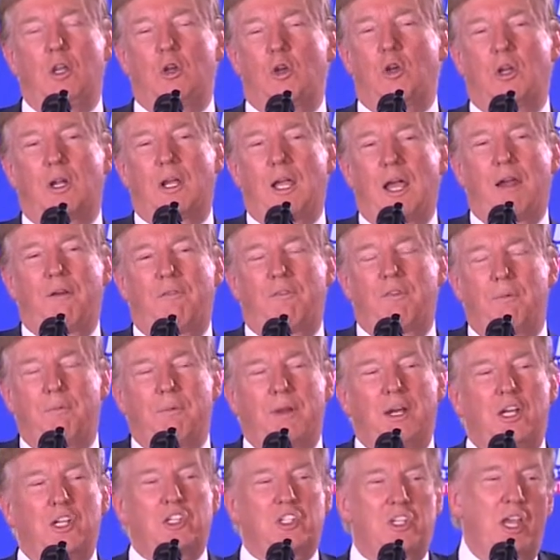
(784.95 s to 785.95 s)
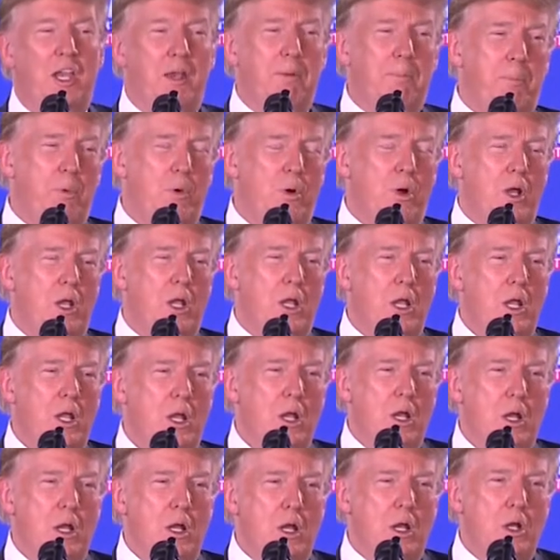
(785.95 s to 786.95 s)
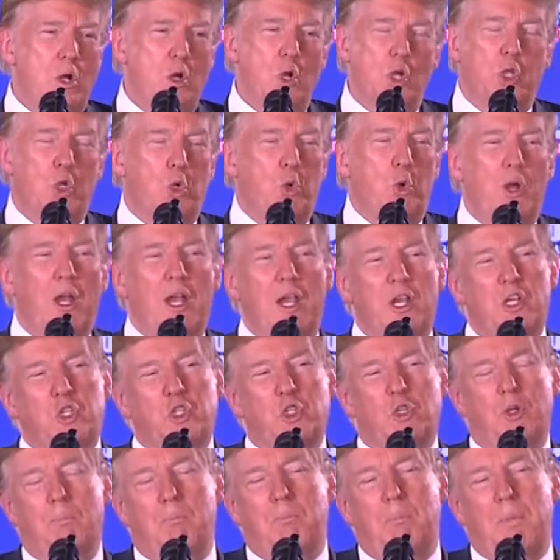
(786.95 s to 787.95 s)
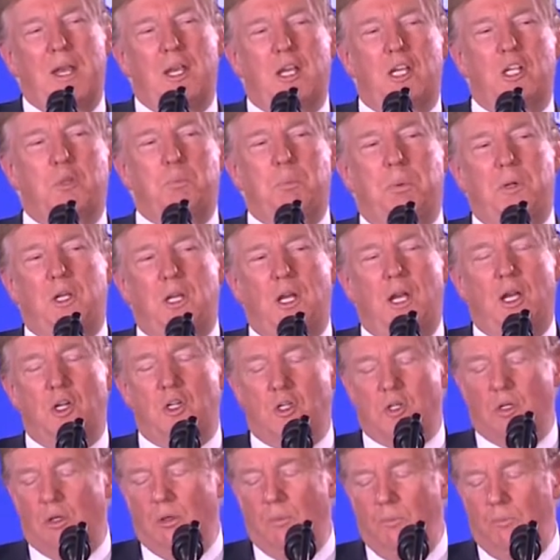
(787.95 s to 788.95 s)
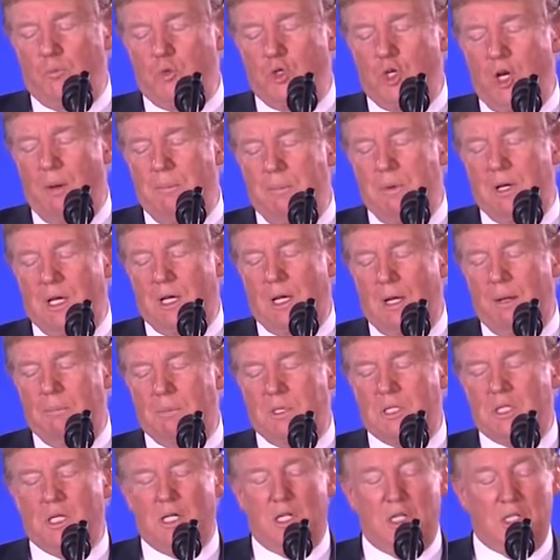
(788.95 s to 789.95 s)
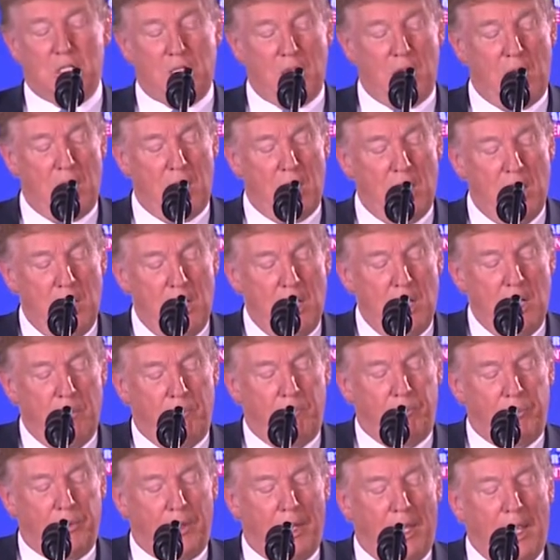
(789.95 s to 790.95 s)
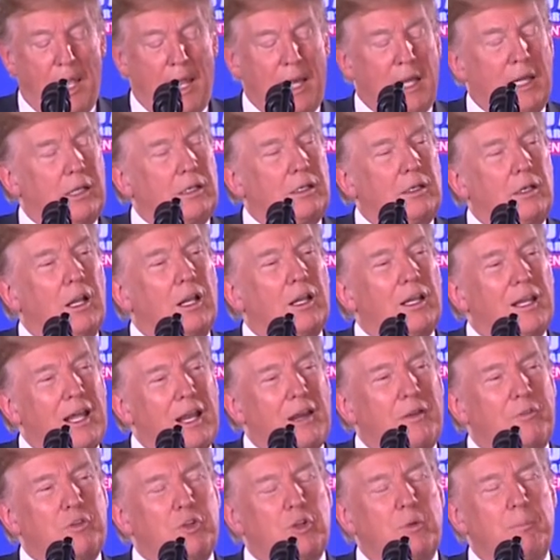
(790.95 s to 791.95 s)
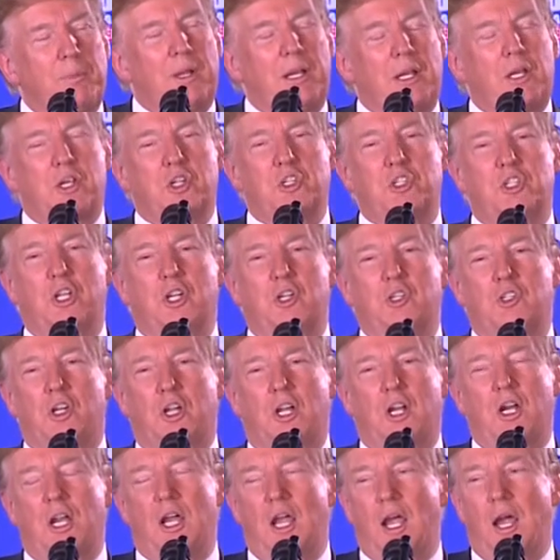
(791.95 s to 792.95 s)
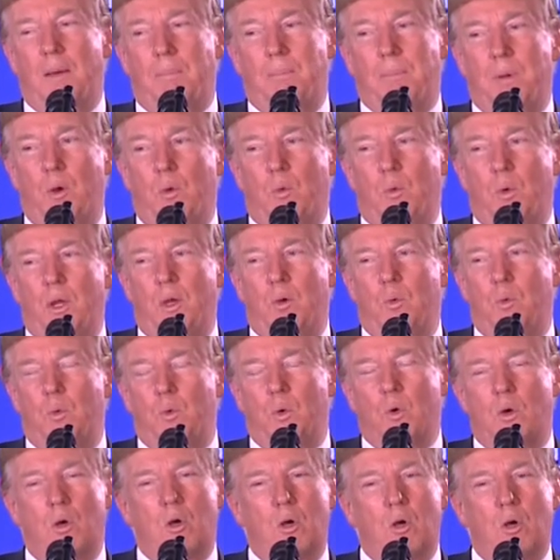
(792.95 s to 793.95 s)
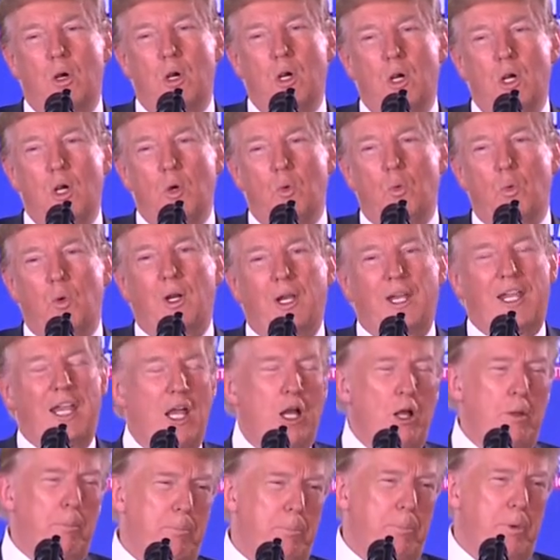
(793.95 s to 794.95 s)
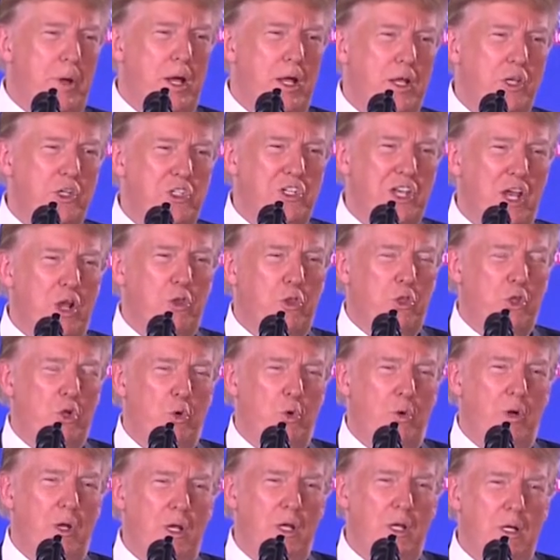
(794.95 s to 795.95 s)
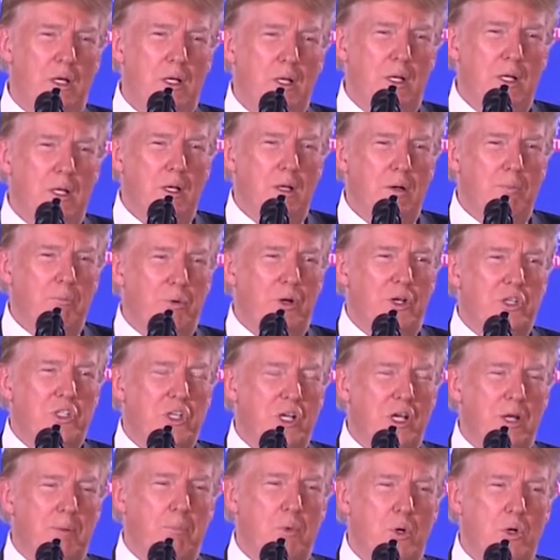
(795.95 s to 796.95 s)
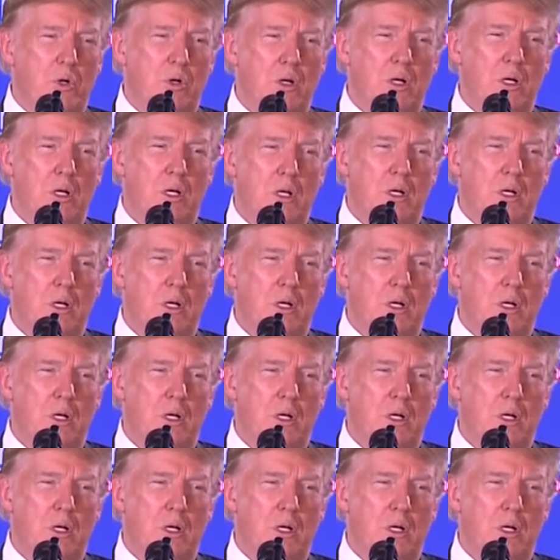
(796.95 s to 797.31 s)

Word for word: you look at it from any standpoint, North Korea has tremendous potential. Chairman Kim sees that, and a lot of tremendous things are going to happen. We were really helped by South Korea, President Moon.